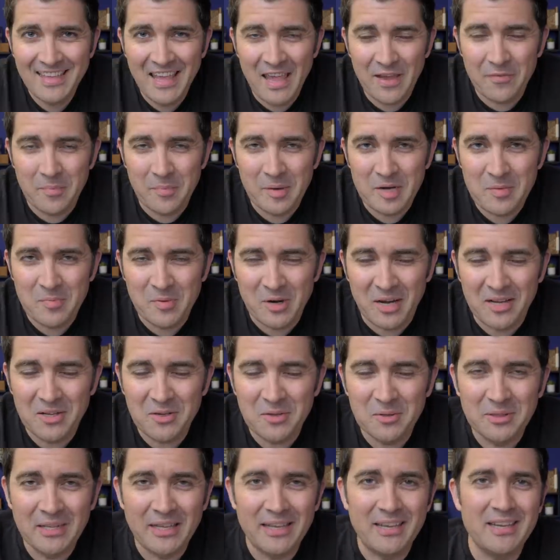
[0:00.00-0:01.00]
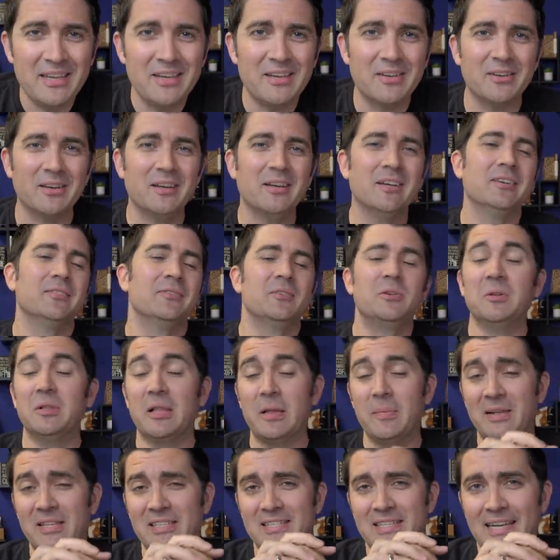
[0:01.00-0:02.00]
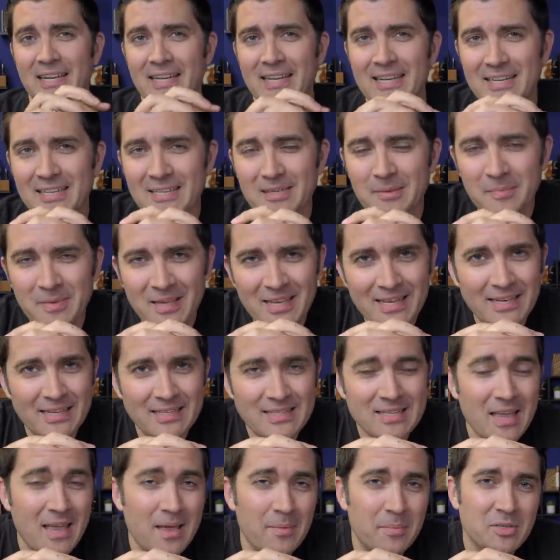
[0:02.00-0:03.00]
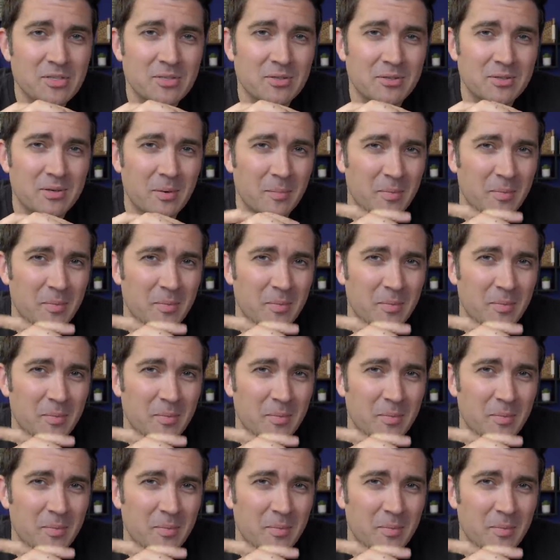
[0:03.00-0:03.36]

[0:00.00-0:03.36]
Hey everybody, Brian Goulet here of Goulet Pens dot com, and it's episode